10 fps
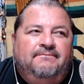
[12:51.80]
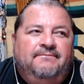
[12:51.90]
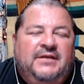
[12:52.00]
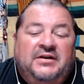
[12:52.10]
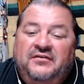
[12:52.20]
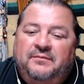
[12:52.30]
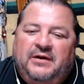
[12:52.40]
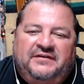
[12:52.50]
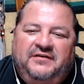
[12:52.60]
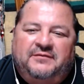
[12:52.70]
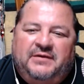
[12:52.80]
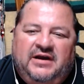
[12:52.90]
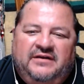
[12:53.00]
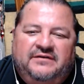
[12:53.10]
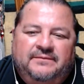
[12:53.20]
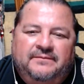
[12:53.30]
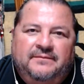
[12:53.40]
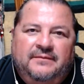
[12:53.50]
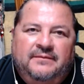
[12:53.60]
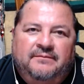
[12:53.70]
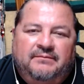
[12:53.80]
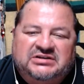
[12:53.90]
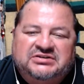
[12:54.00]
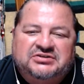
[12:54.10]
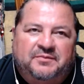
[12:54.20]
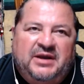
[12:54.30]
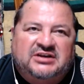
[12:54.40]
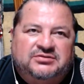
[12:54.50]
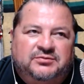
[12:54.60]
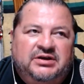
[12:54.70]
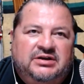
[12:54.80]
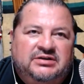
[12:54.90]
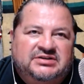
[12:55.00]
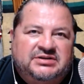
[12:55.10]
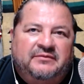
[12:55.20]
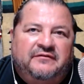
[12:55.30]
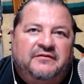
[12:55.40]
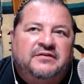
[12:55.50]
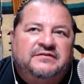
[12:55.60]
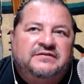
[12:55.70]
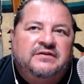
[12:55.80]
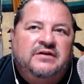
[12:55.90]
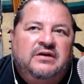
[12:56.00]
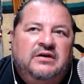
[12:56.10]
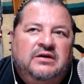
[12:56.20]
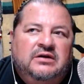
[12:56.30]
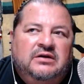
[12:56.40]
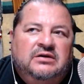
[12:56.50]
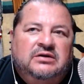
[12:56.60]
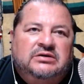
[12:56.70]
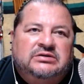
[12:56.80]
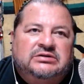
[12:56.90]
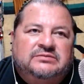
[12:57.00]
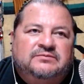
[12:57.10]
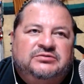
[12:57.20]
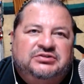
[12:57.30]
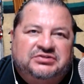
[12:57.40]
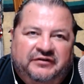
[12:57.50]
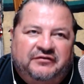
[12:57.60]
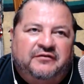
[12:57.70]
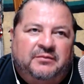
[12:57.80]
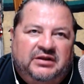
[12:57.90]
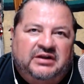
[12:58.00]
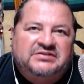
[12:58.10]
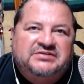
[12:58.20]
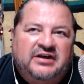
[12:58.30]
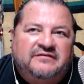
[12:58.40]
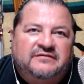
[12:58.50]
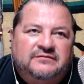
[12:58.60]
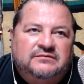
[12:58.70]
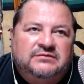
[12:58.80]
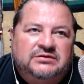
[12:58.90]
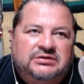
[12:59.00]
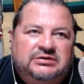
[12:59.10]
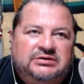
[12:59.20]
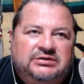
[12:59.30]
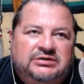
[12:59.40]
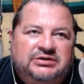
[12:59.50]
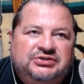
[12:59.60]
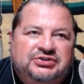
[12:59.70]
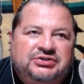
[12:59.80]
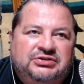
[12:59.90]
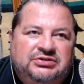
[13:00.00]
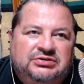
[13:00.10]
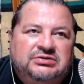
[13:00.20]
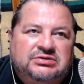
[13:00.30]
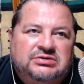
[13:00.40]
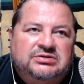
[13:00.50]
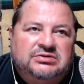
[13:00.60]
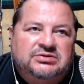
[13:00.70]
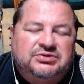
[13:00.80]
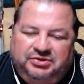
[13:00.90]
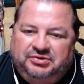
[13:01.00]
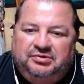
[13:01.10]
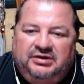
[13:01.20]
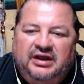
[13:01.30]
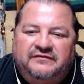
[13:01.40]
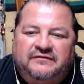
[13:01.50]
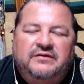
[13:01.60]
he just brought tears to my eyes. My sister passed away December 1st. She suffered from a lot of stuff and she took her own life.